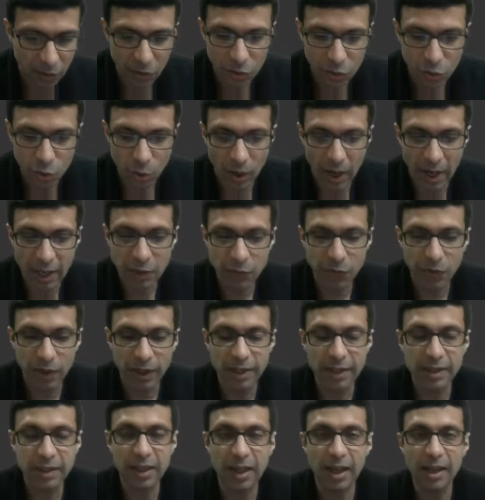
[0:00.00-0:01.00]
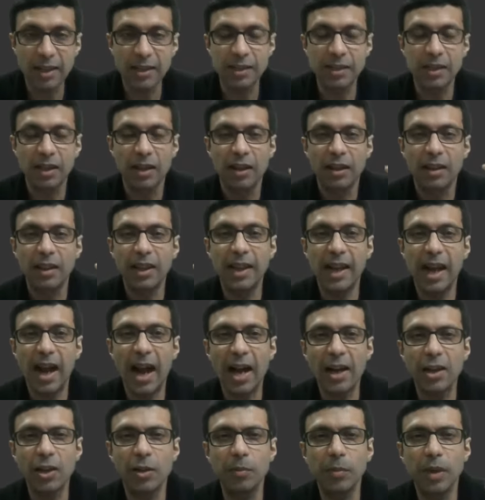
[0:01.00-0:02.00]
So as we discussed, the
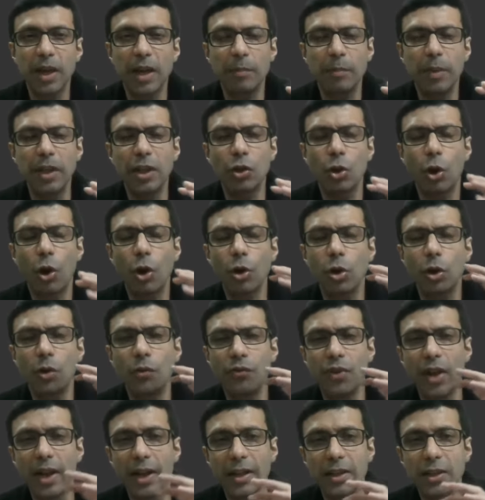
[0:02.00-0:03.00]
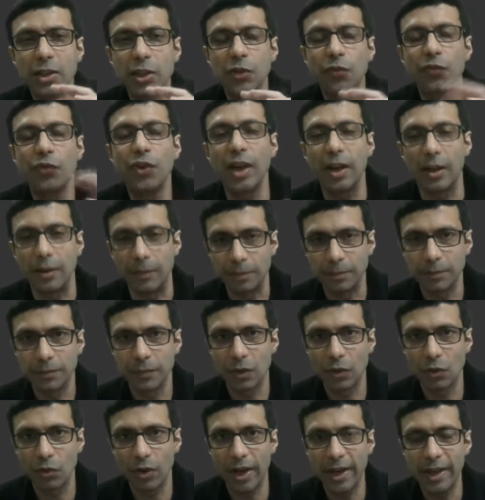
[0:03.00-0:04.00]
atom can be thought of like a sphere,
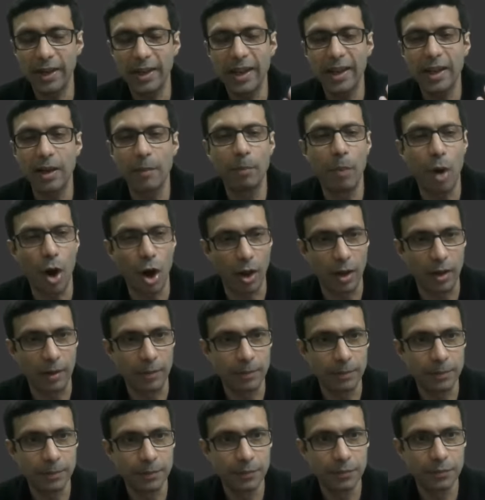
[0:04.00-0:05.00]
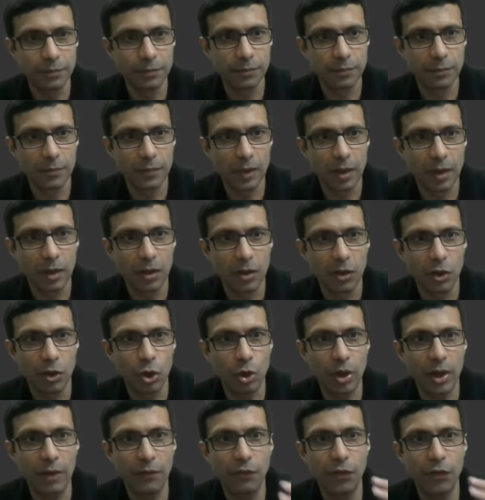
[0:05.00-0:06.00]
right? Like a ball.
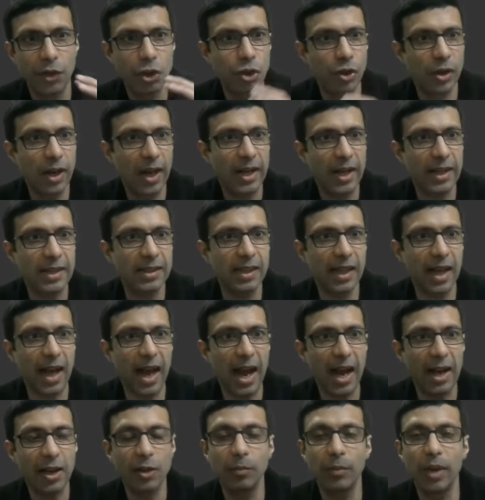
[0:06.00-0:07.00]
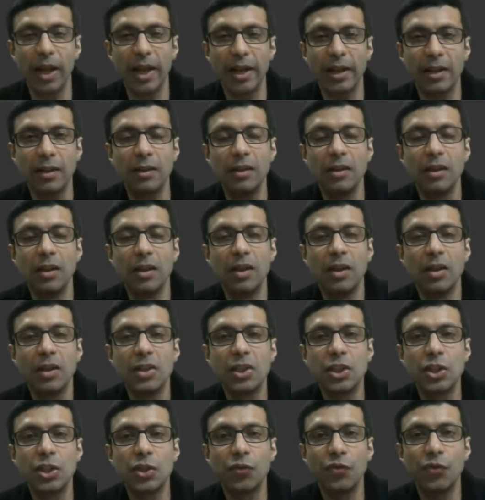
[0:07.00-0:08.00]
You can visualize the atom like a
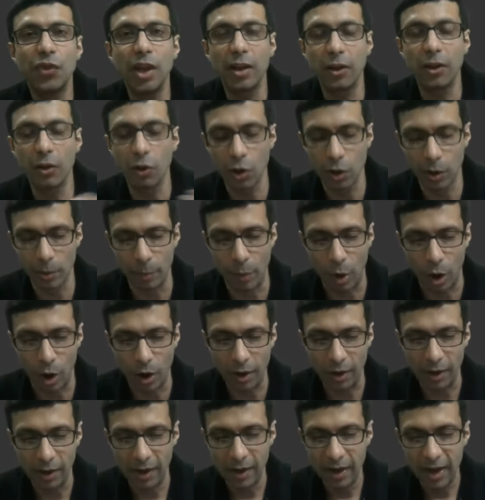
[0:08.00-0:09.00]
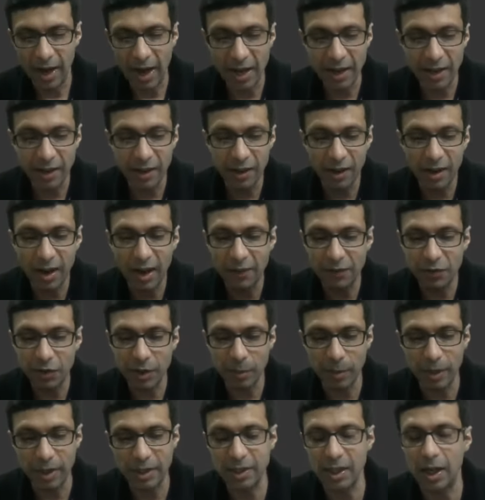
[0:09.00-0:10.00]
sphere or a ball. And here I have
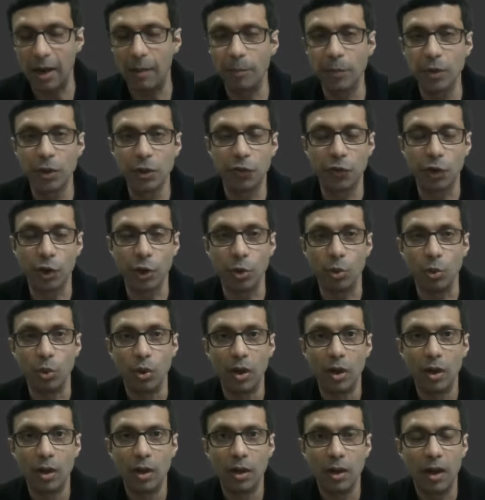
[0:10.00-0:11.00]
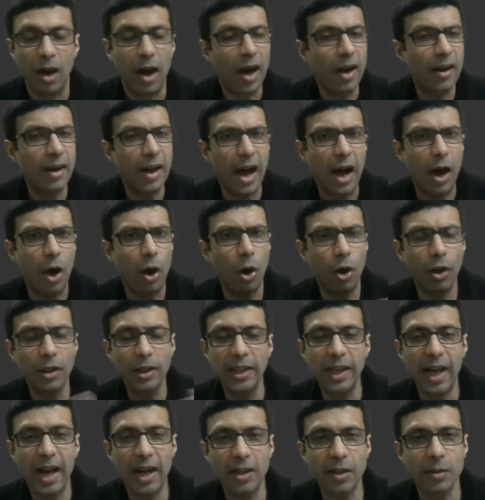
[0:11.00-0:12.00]
some examples for you. Are all
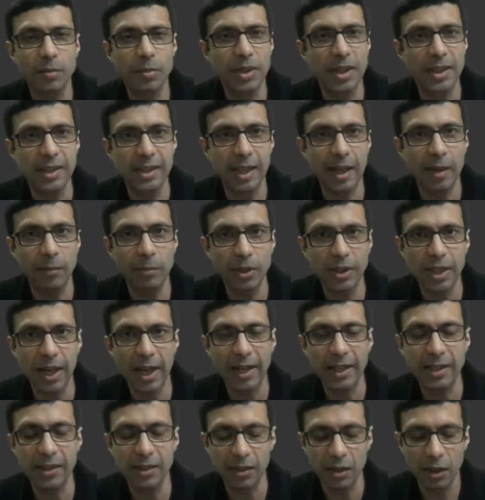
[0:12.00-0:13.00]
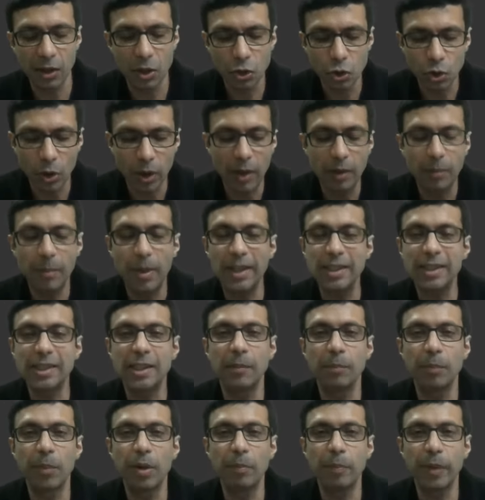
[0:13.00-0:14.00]
the atoms the same size? So in my
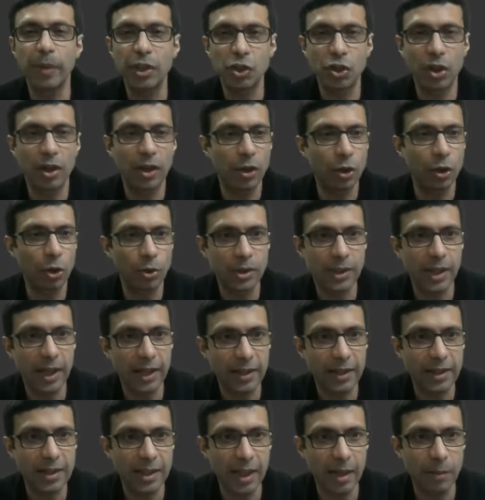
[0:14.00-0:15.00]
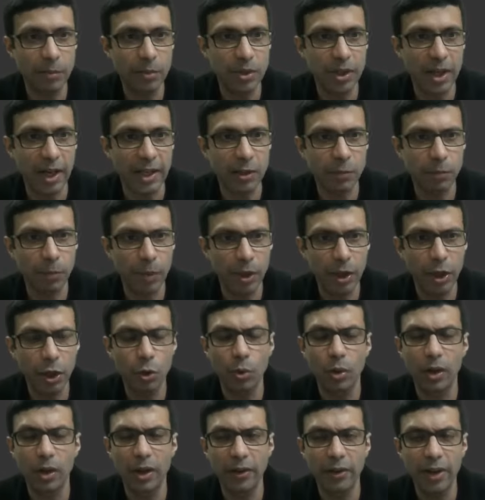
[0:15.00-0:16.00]
simple picture, it looks like the same size. But do
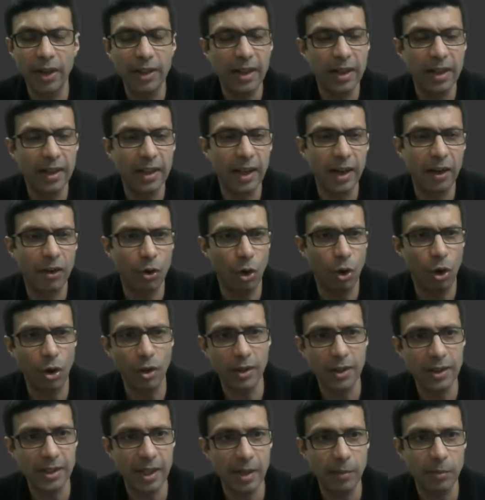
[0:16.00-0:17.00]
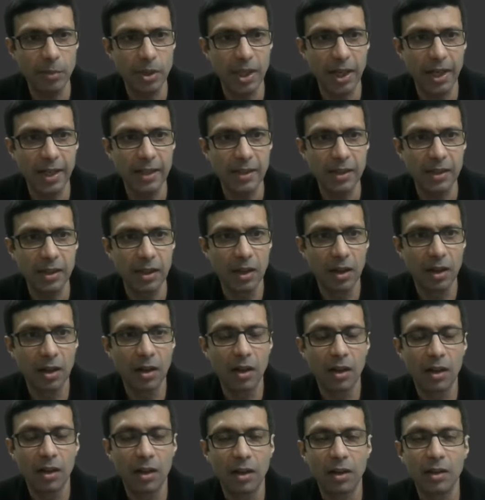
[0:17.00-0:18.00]
you agree that they are all the same size?
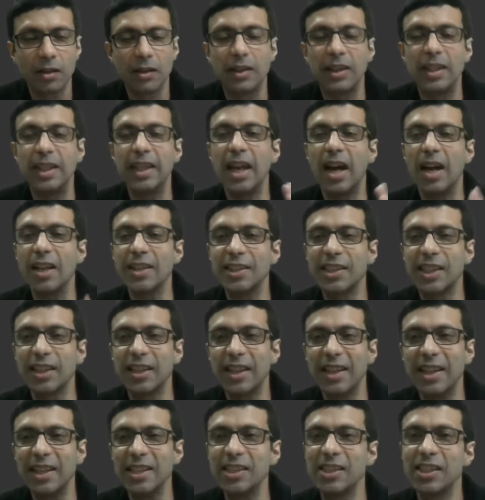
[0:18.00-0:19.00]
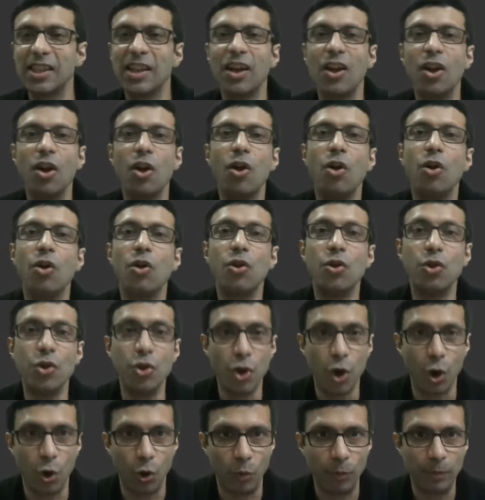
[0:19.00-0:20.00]
The answer is
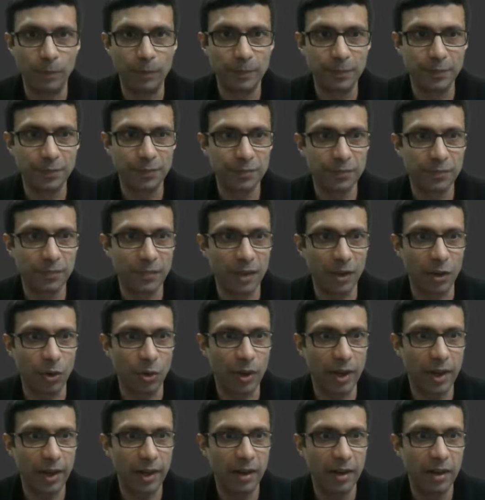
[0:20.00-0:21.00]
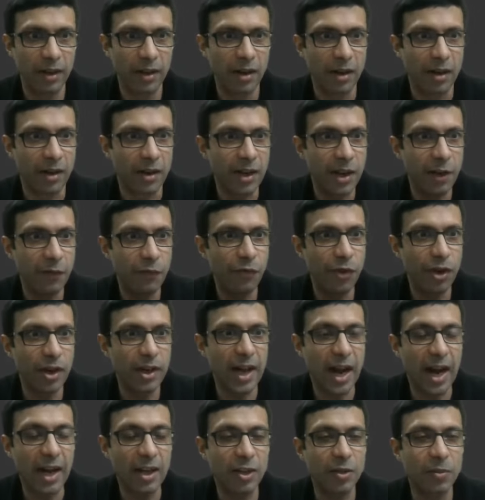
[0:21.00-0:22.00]
no. Okay.
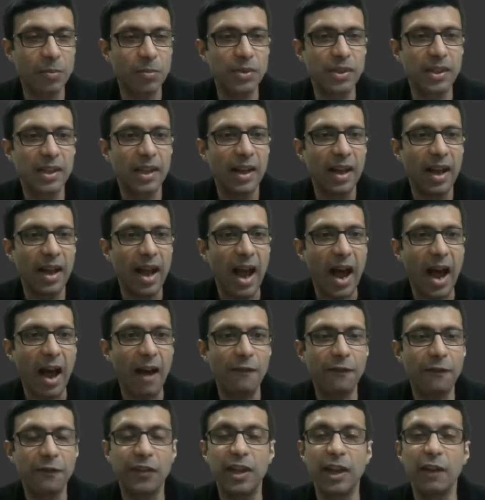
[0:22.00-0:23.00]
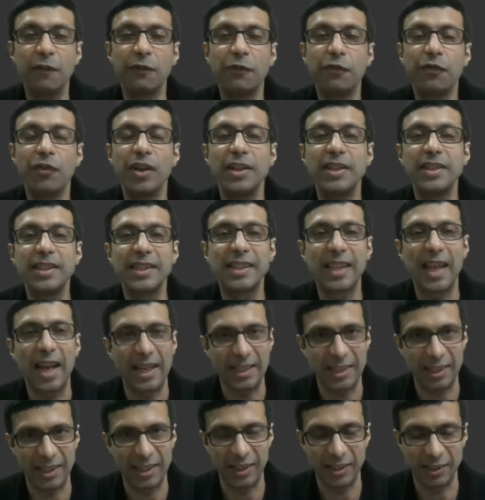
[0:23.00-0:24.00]
Different atoms have different
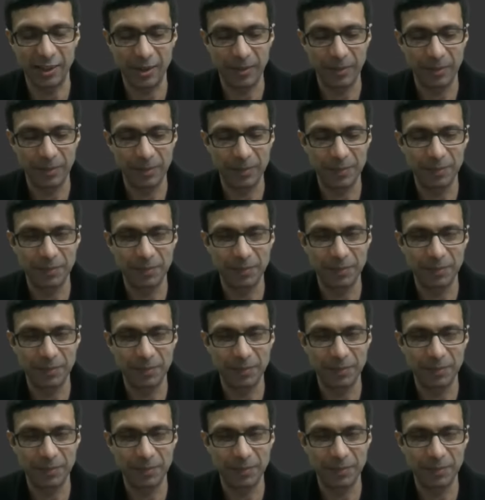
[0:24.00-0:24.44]
sizes.